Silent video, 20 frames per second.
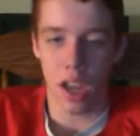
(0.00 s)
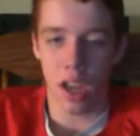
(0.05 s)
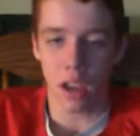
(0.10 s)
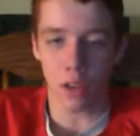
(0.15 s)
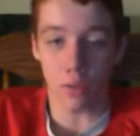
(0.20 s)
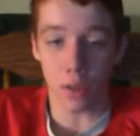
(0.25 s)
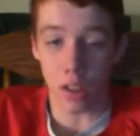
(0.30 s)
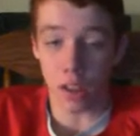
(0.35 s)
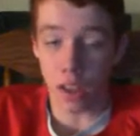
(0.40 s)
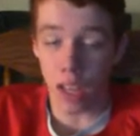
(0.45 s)

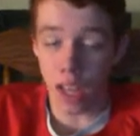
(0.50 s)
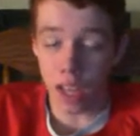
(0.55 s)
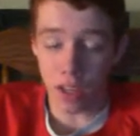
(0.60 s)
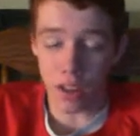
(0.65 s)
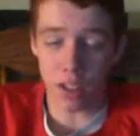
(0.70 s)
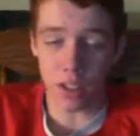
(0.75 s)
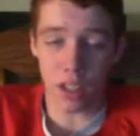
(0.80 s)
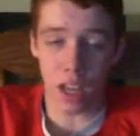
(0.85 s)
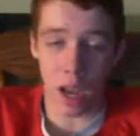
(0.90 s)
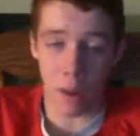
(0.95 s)
If the
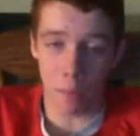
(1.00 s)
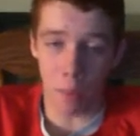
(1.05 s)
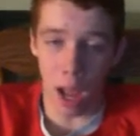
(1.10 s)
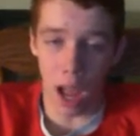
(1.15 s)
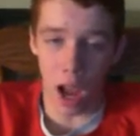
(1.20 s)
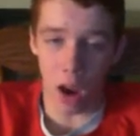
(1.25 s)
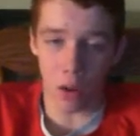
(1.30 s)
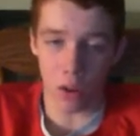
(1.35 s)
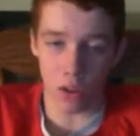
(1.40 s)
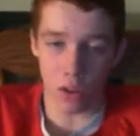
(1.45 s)
Lakers got
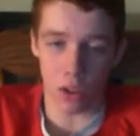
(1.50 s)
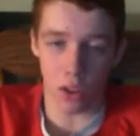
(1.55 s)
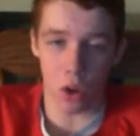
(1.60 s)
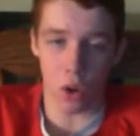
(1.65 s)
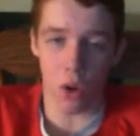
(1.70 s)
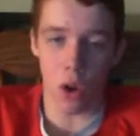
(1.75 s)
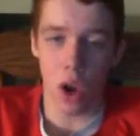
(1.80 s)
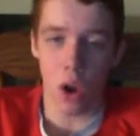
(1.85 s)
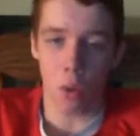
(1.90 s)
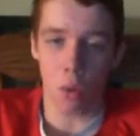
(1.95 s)
Pau
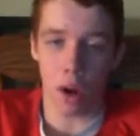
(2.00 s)
Gasol,